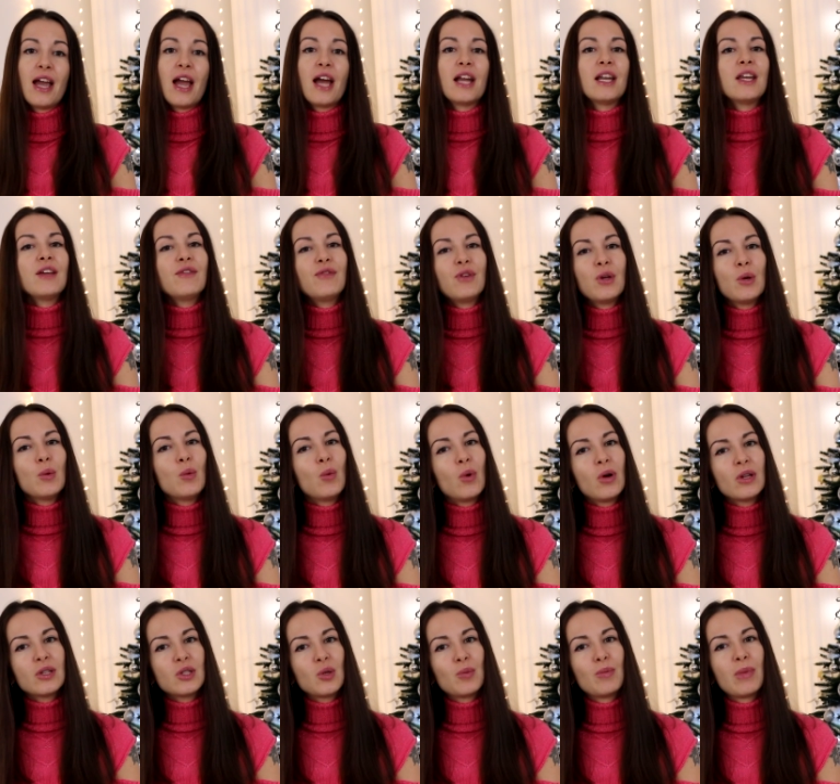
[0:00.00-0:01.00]
And if you
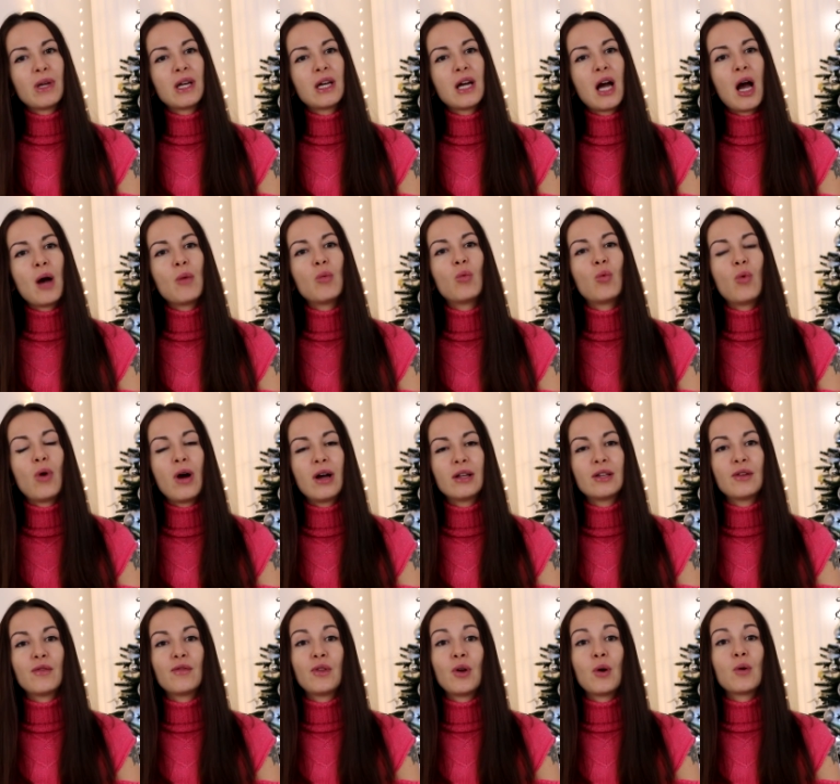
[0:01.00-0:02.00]
want to become
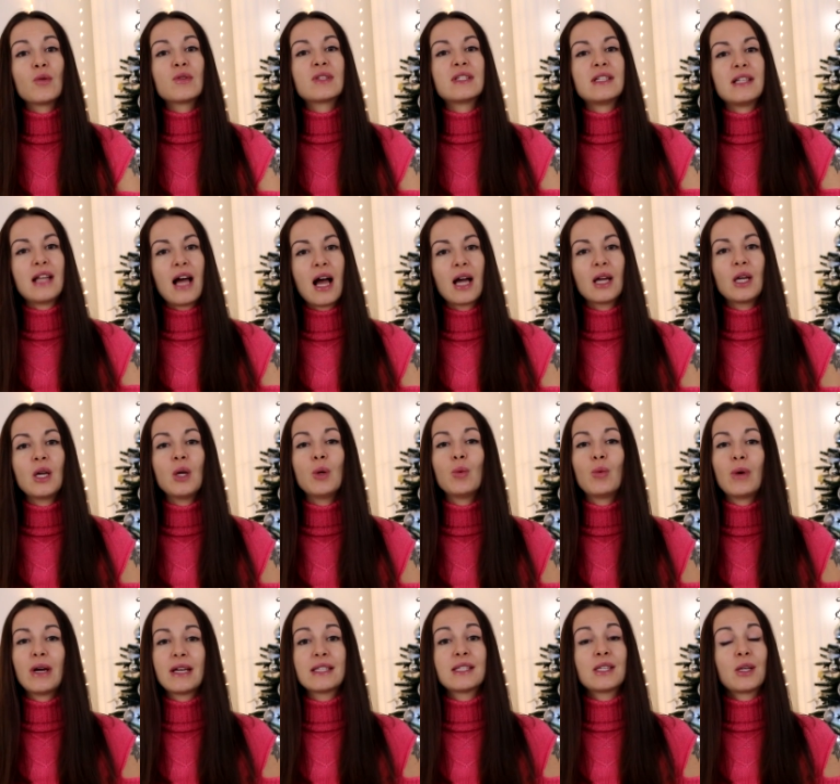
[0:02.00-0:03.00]
one of those lucky
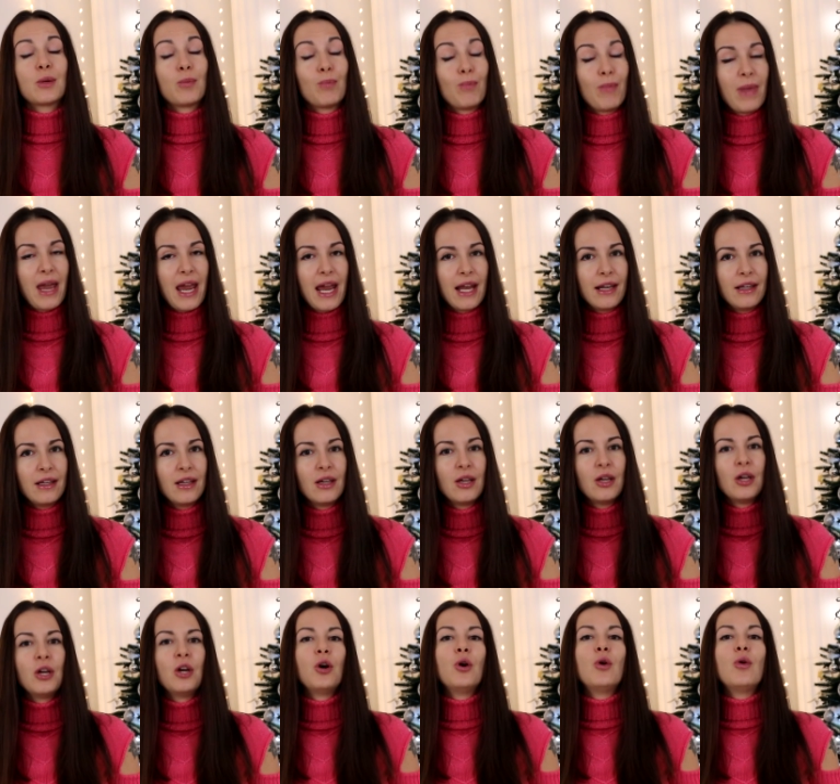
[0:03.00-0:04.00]
Western men
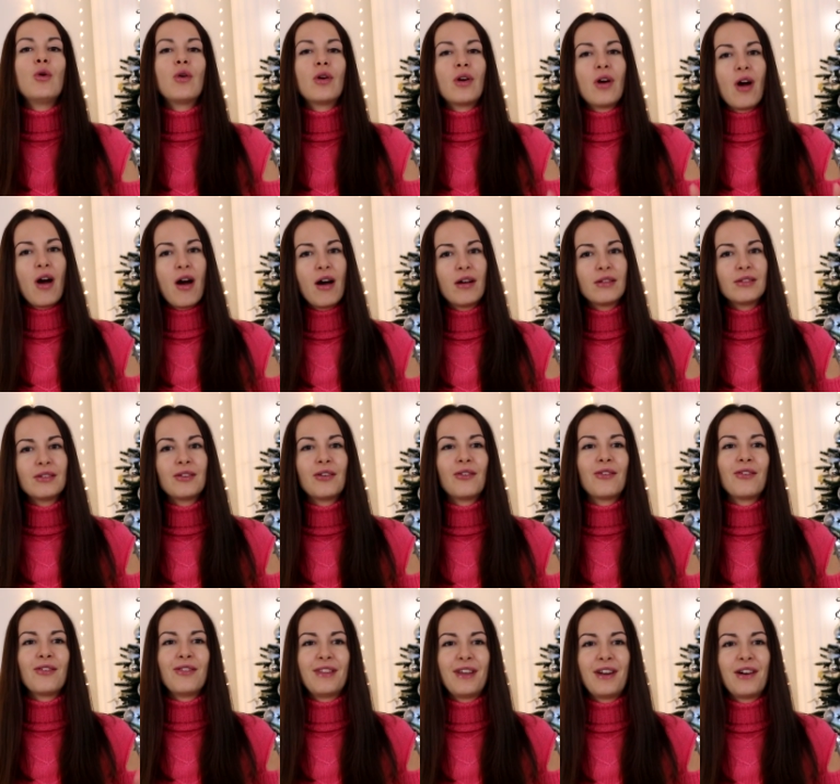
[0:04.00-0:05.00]
who
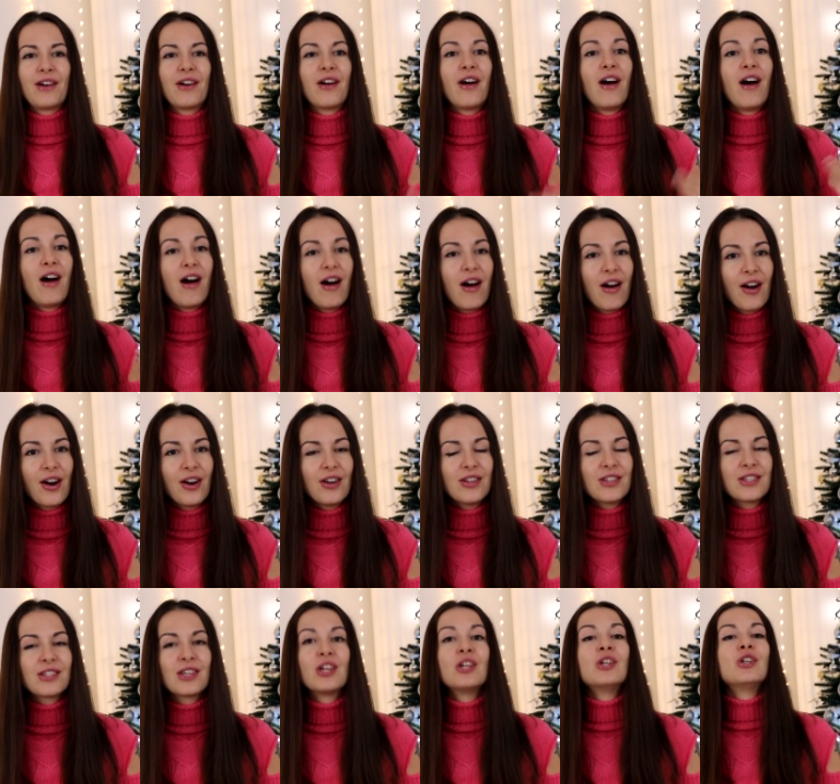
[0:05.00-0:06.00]
conquer their
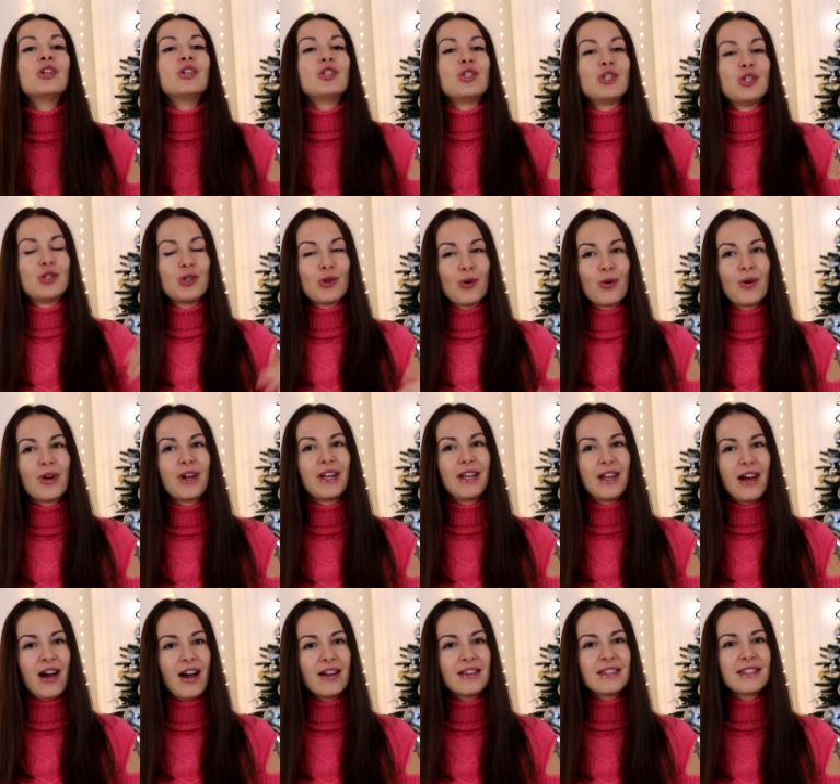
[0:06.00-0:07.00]
hearts, join
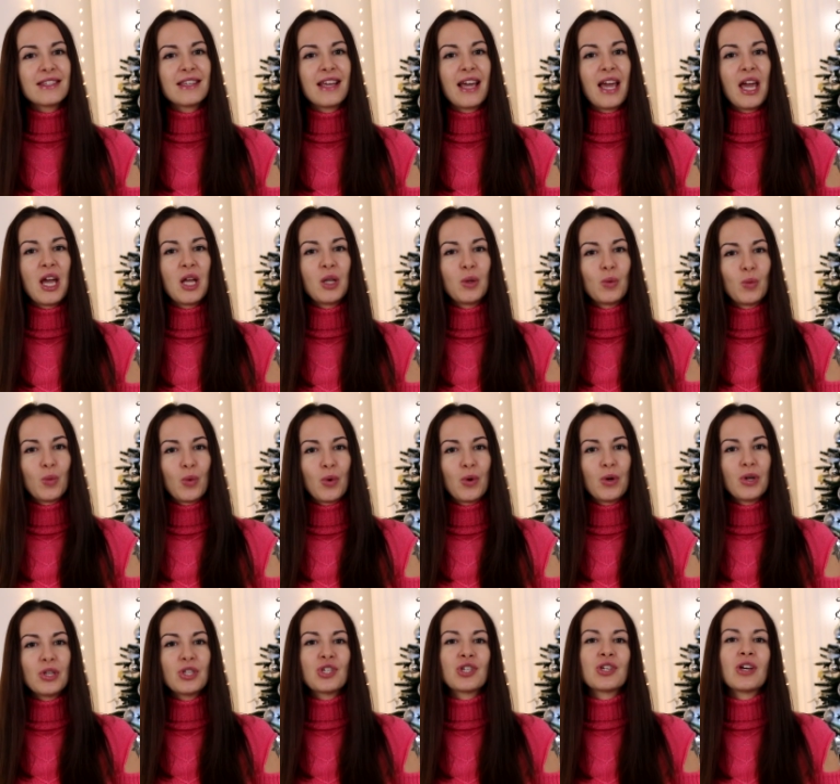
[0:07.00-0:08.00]
us and
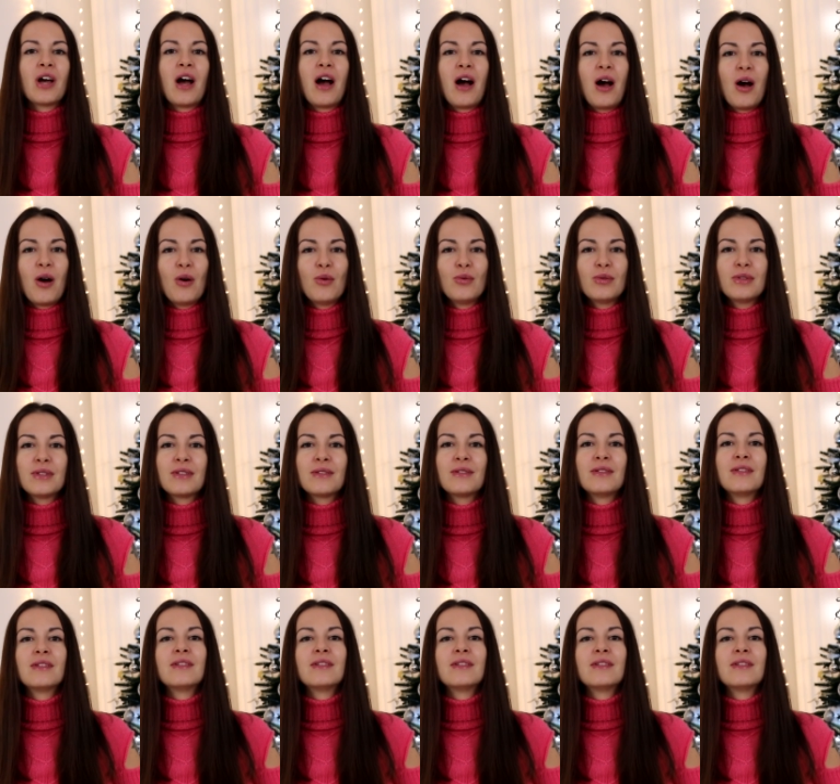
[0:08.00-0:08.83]
watch out